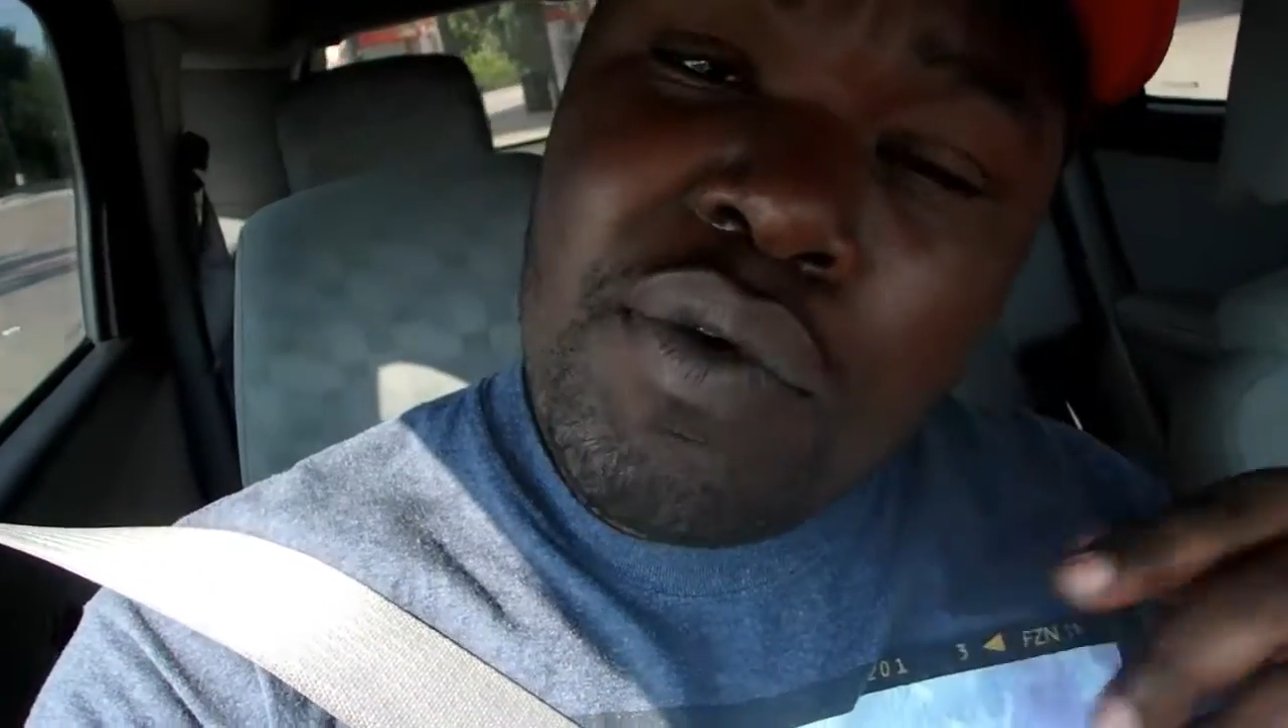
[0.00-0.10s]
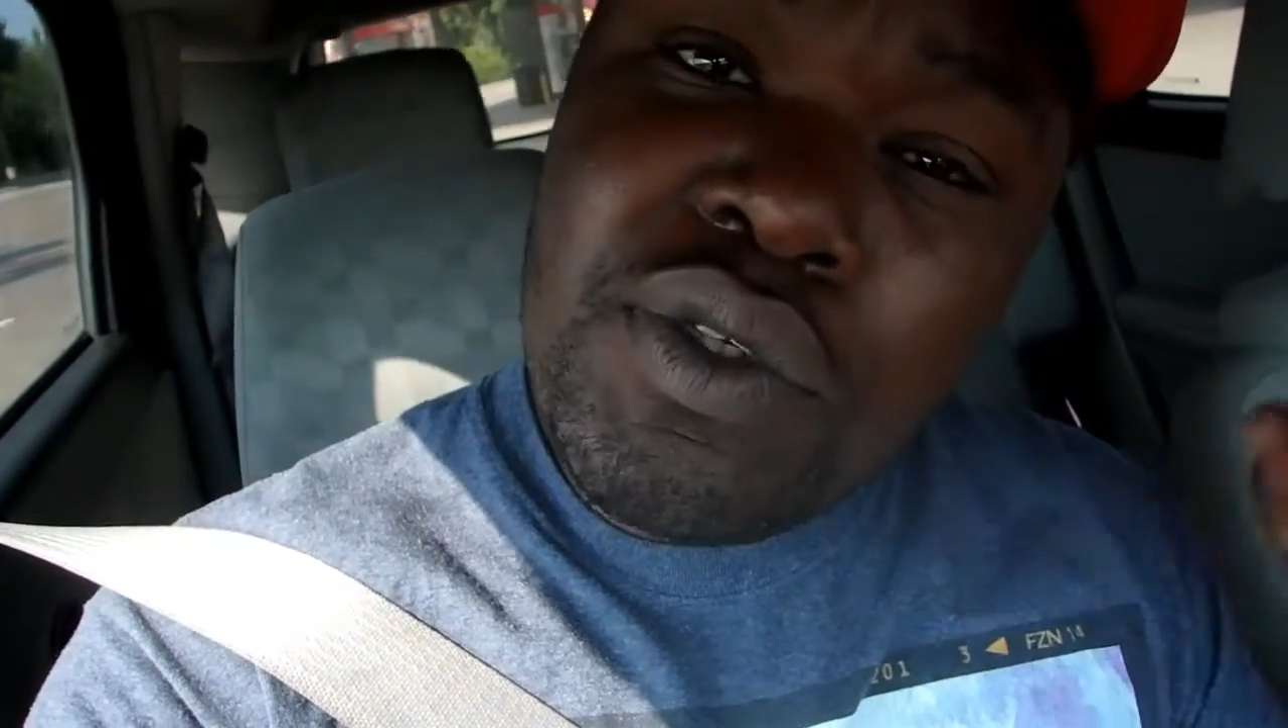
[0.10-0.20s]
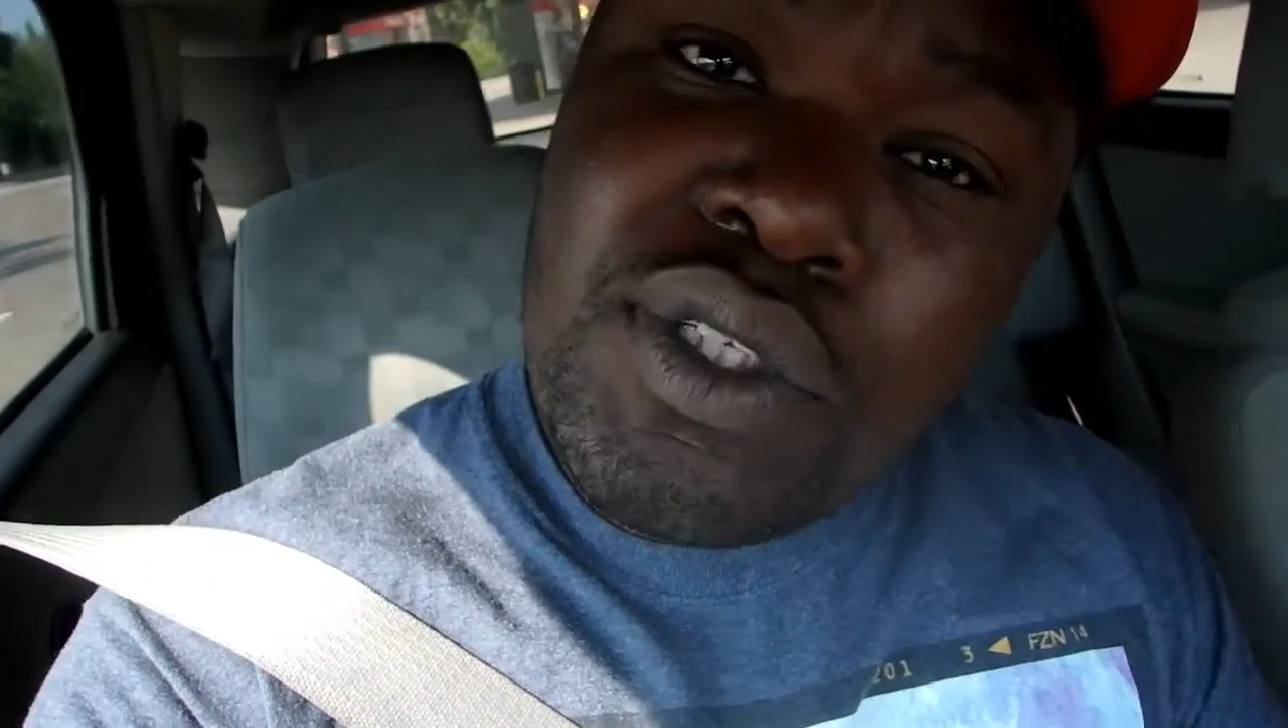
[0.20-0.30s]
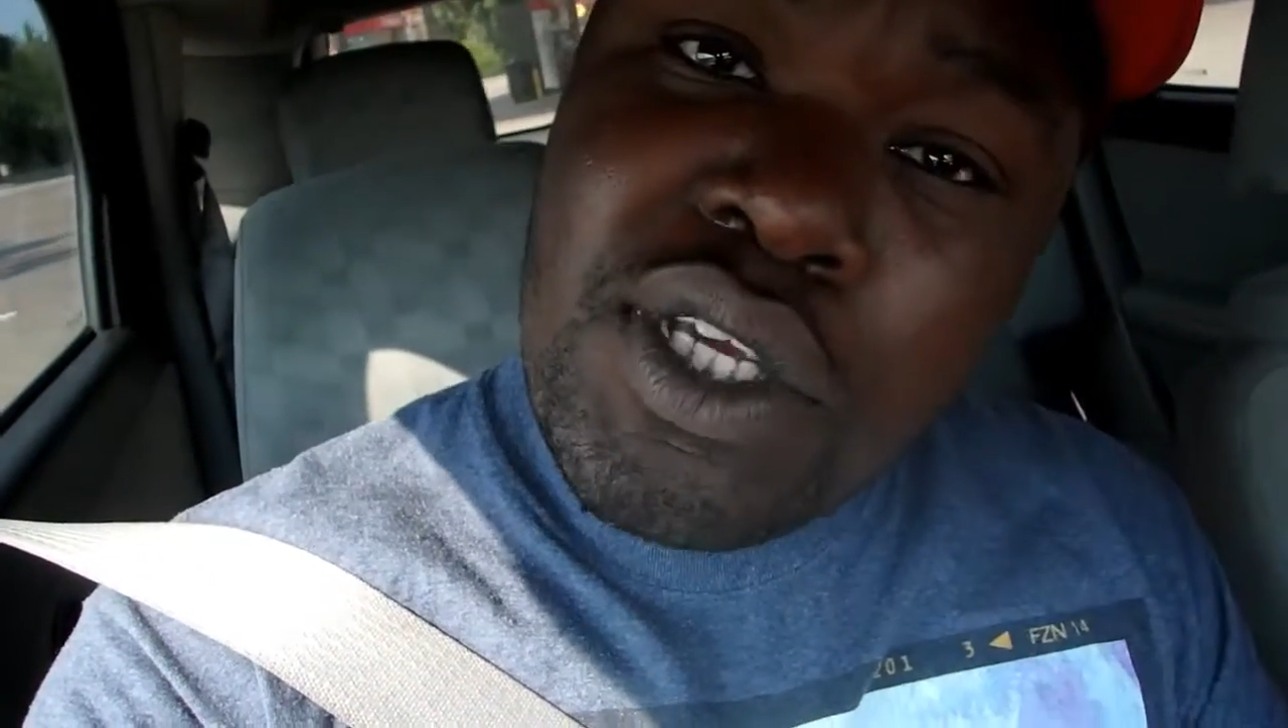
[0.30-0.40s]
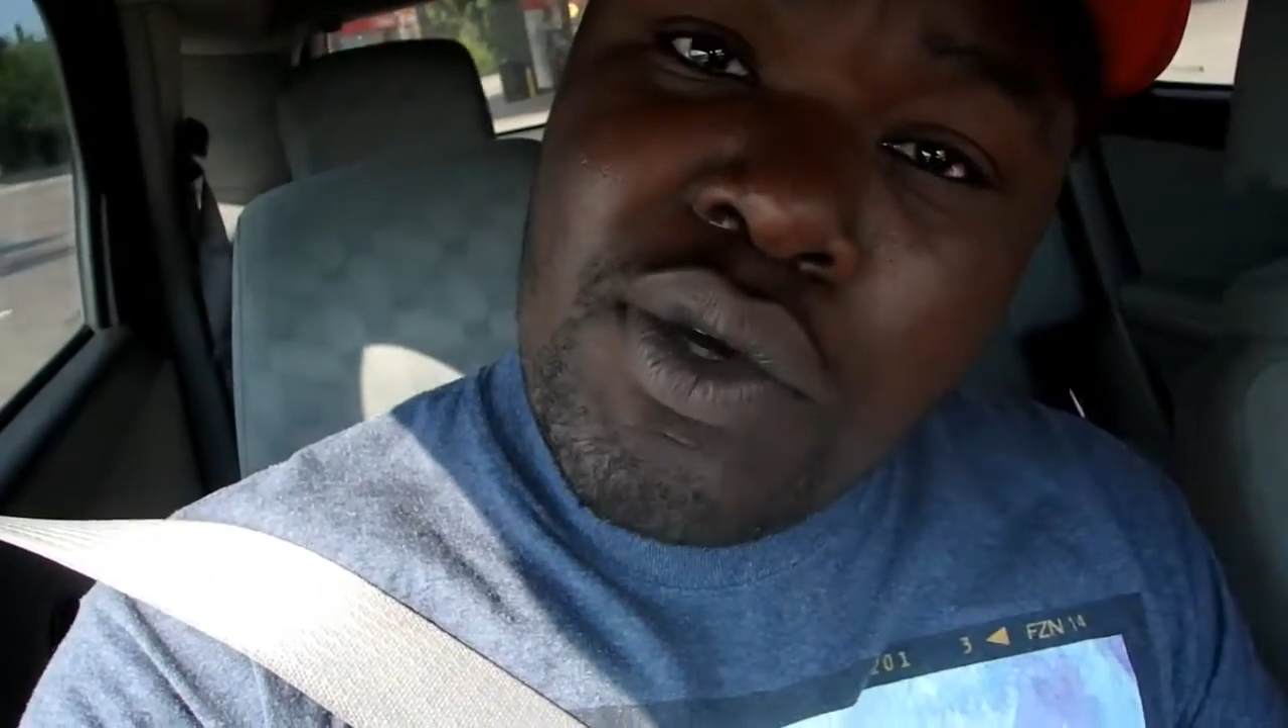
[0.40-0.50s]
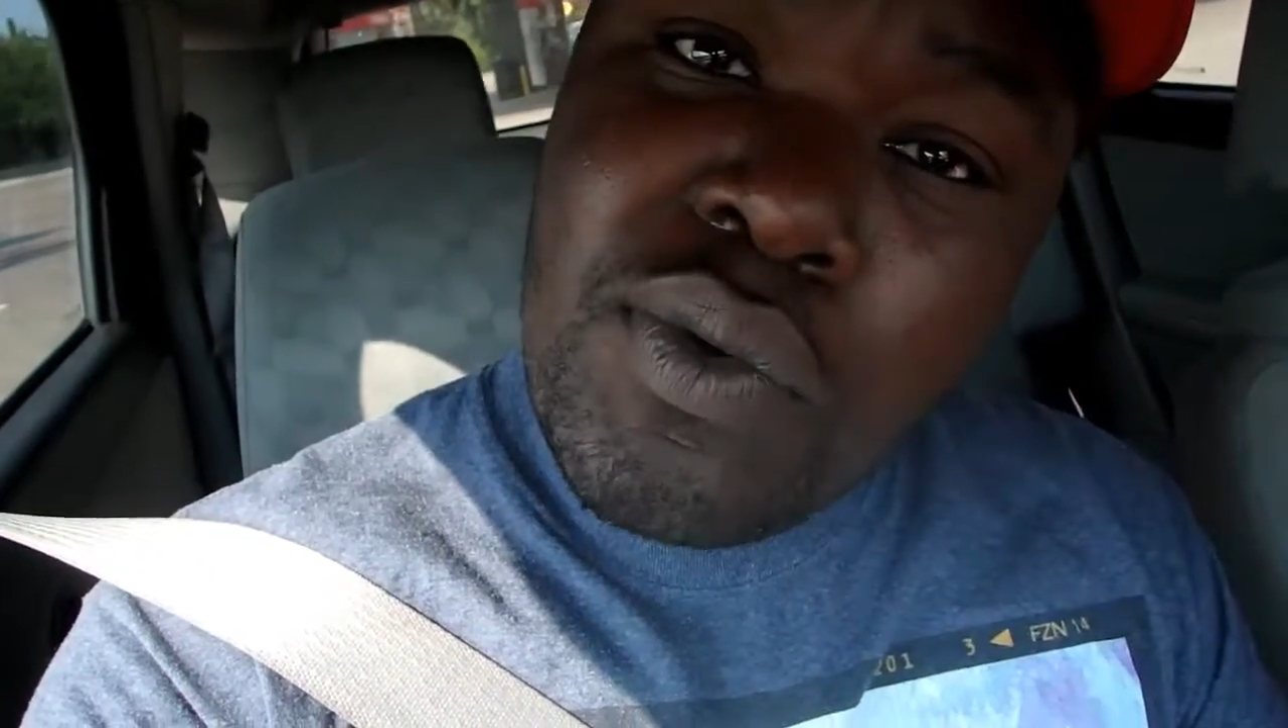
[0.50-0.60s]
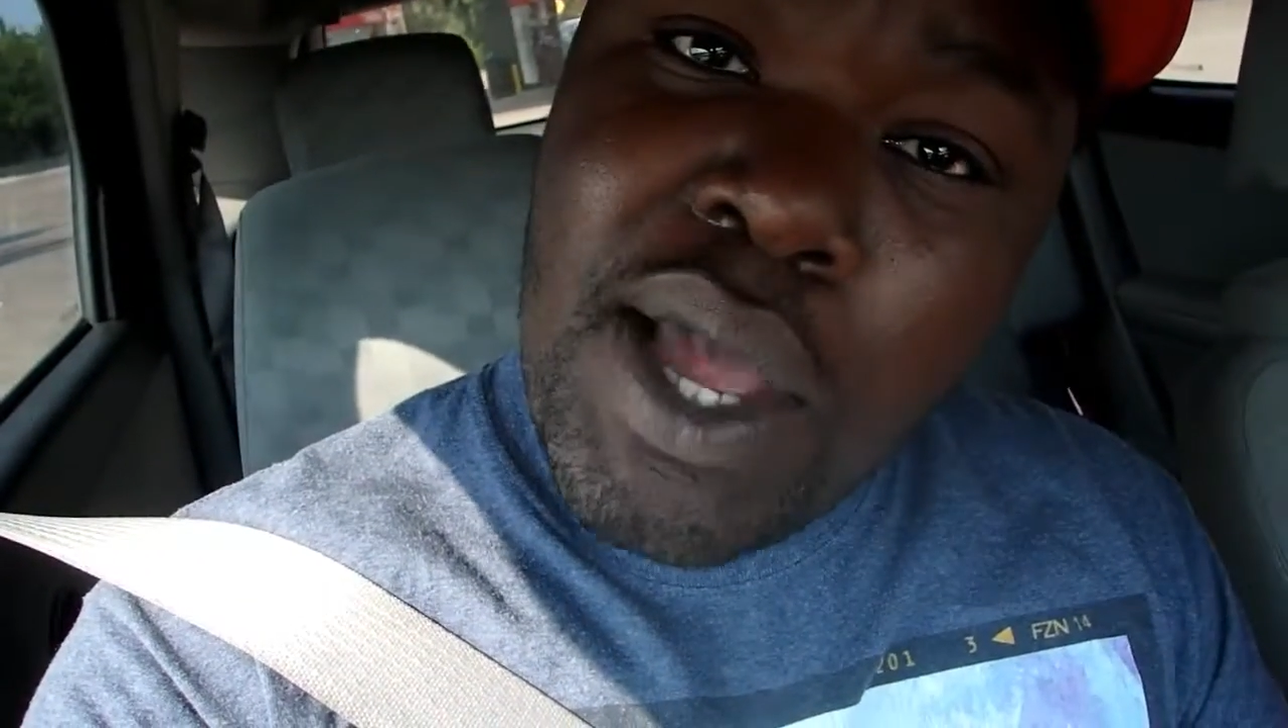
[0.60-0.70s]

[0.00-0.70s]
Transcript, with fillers: will see you